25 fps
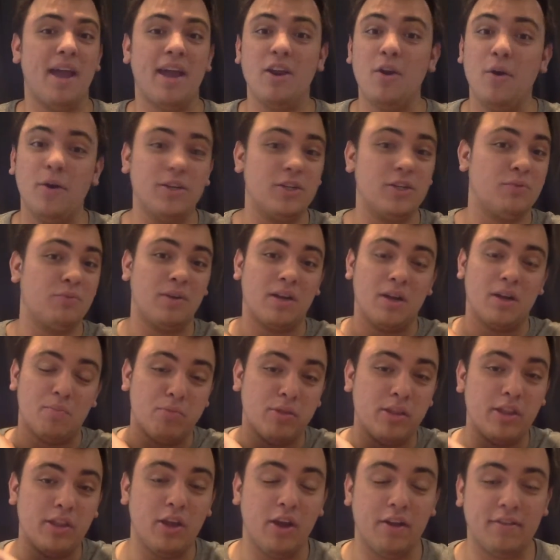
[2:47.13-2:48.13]
I know I just went
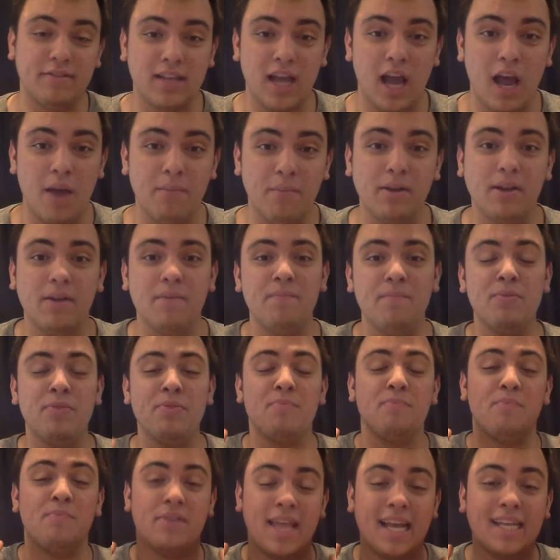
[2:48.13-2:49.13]
completely off topic,
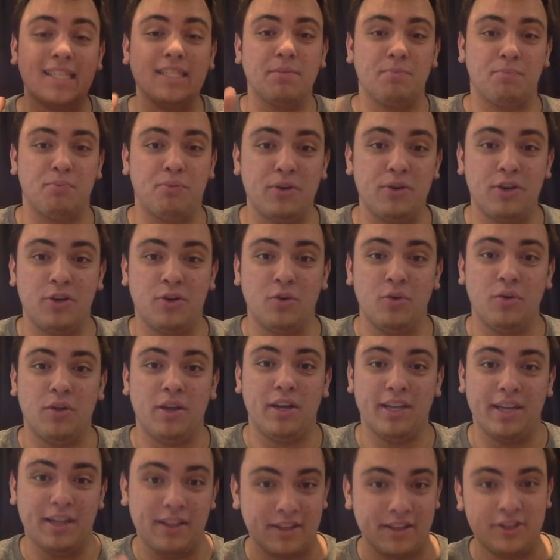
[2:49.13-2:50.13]
but that's a pretty cool
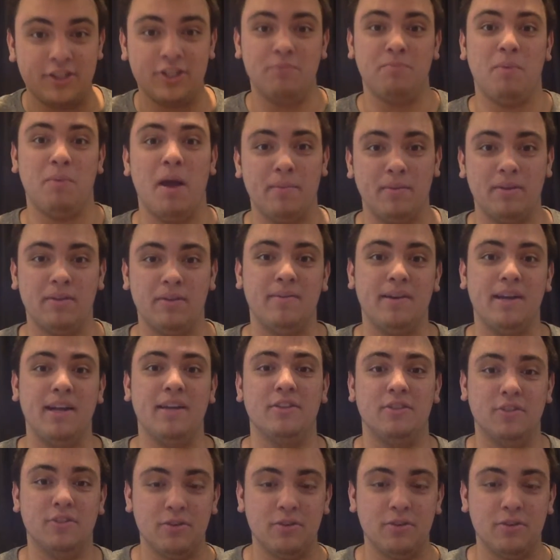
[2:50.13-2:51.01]
idea that just popped into my head,